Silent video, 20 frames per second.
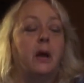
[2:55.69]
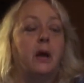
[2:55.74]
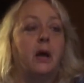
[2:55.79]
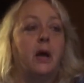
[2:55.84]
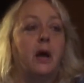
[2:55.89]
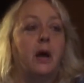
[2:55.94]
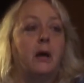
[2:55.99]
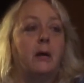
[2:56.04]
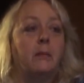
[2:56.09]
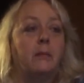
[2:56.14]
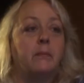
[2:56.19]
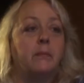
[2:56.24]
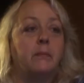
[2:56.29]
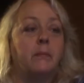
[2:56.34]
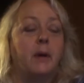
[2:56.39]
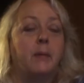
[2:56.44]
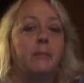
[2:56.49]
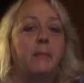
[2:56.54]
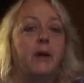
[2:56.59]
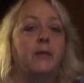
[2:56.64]

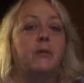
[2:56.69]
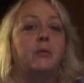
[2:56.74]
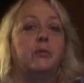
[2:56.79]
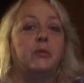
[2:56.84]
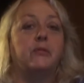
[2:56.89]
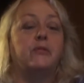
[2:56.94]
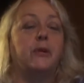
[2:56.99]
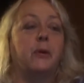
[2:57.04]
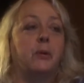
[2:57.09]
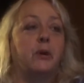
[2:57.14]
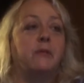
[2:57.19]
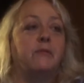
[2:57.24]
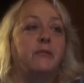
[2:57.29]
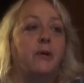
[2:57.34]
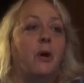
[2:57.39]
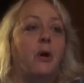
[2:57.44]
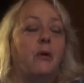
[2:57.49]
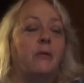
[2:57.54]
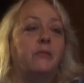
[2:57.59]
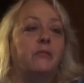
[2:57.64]
My mother was very
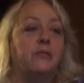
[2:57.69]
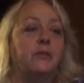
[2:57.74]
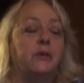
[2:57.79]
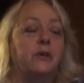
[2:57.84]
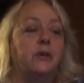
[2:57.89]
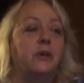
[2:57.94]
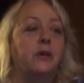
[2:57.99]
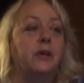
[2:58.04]
involved